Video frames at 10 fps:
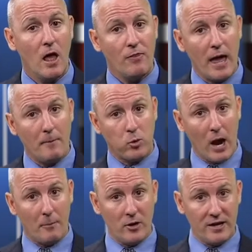That
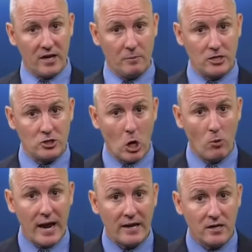property can be
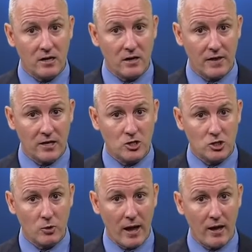donated then
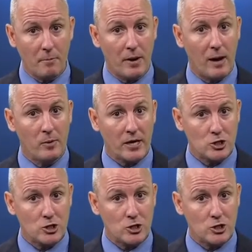to a public